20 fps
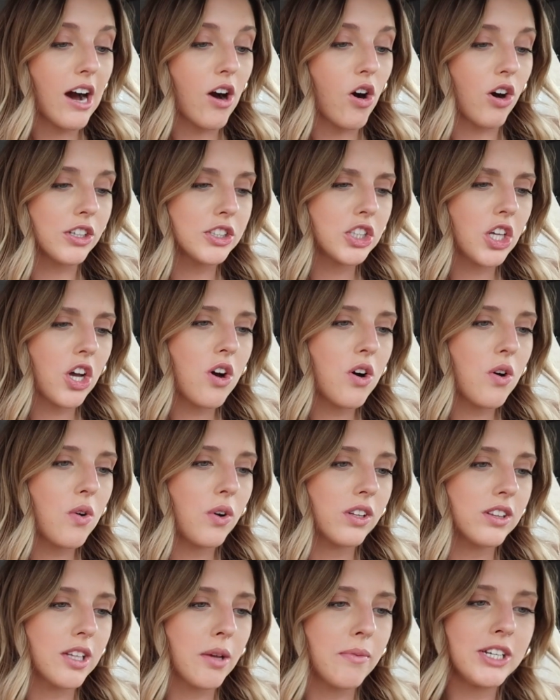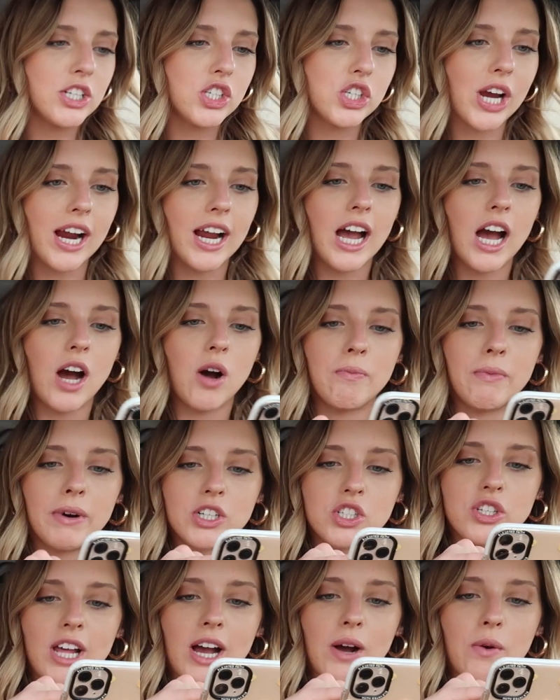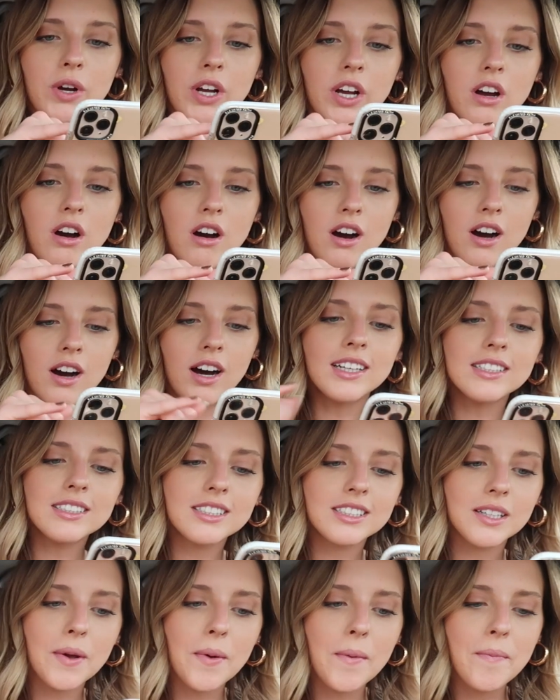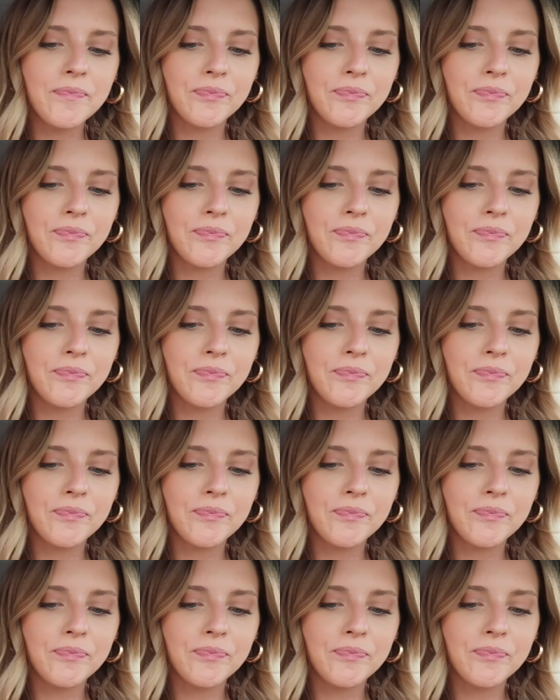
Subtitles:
Also, let me check how much that one cost,